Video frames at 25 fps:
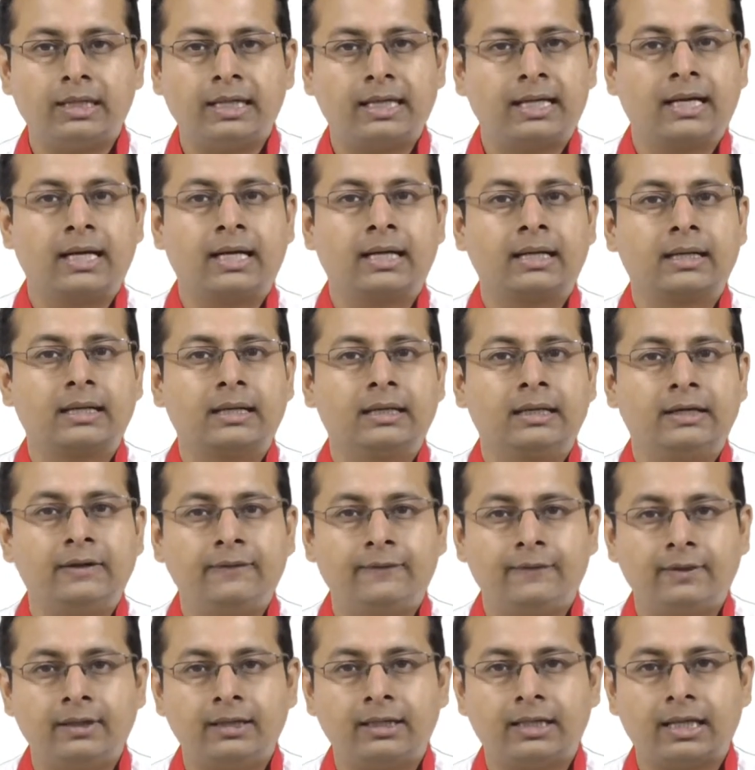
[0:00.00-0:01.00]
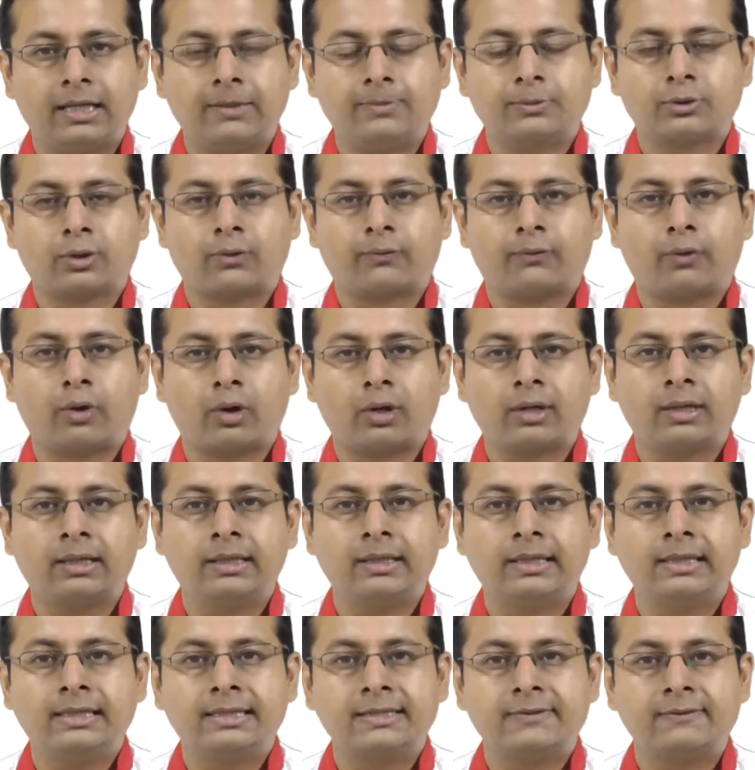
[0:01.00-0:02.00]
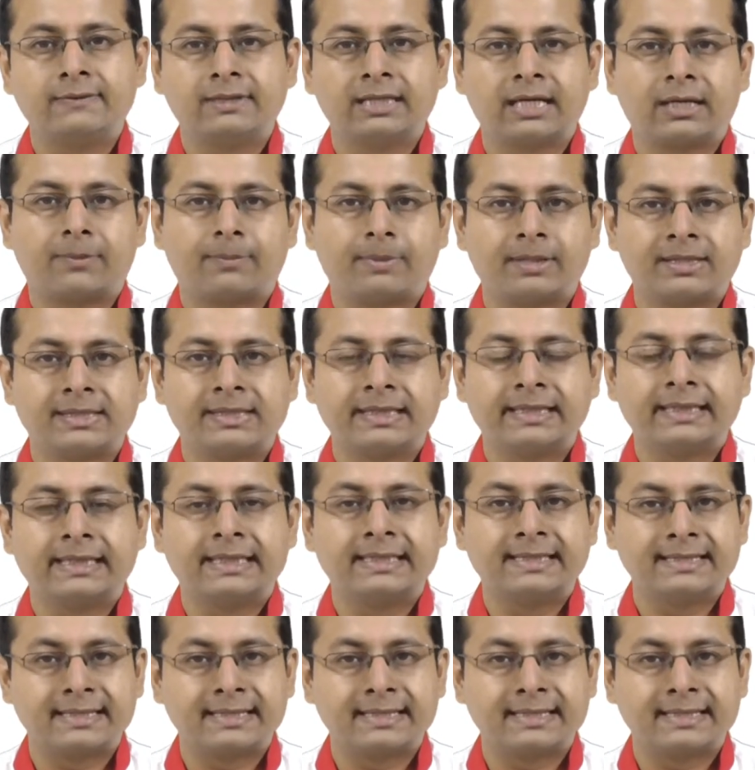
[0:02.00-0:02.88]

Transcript: there are different types of organelles which are present